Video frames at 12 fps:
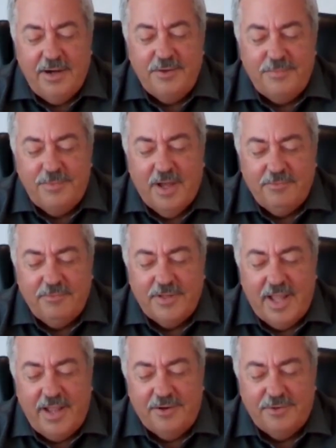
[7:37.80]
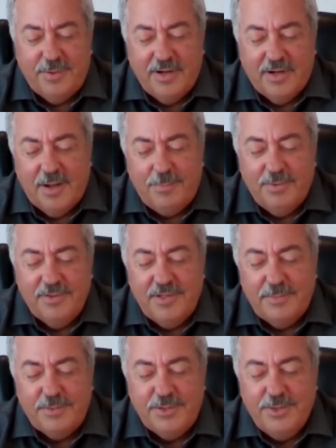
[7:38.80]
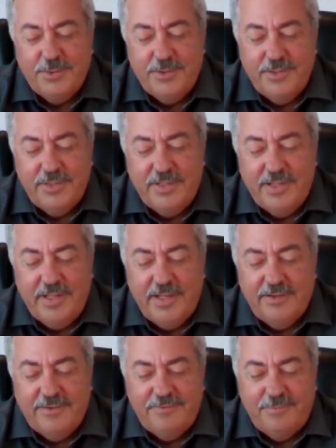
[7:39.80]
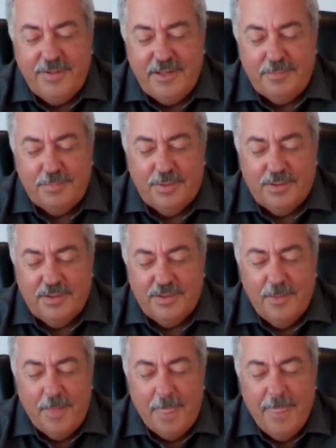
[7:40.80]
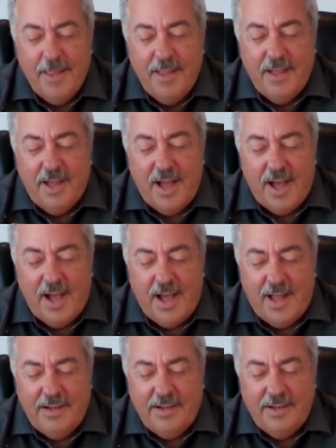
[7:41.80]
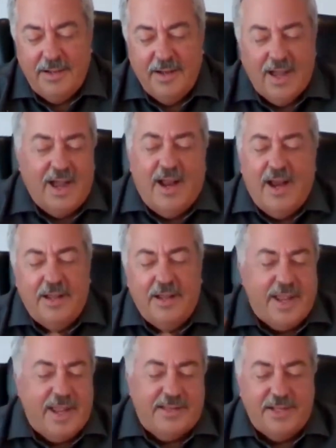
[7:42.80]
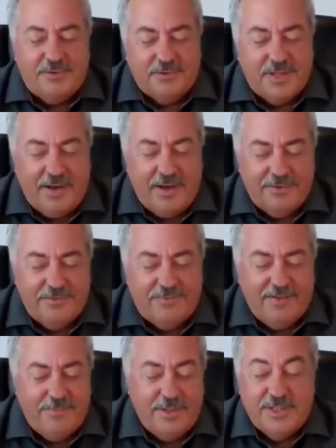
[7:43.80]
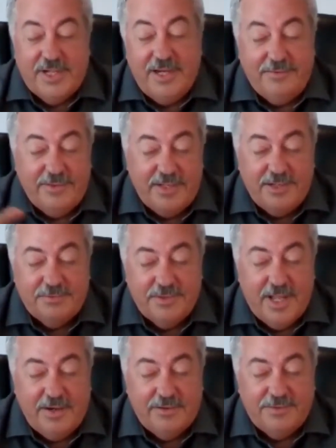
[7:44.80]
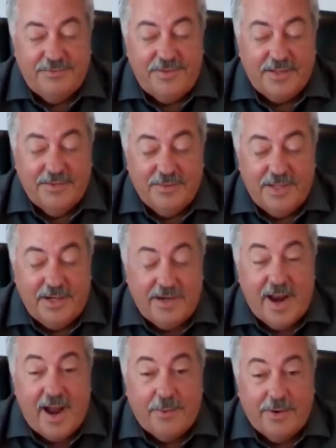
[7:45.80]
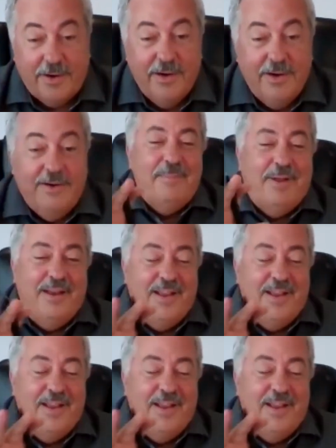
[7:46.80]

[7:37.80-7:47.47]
I know you've done retainers, but a couple tips you could give people on, you can't teach retainers in 5 minutes. You can't even teach retainers effectively in an hour. But